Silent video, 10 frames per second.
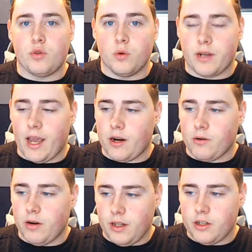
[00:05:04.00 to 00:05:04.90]
dual
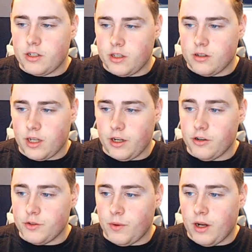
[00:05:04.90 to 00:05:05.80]
category leader skills on here
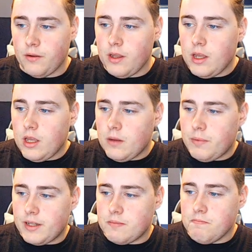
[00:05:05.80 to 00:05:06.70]
as well,
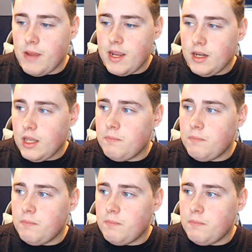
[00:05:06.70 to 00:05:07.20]
but it's mainly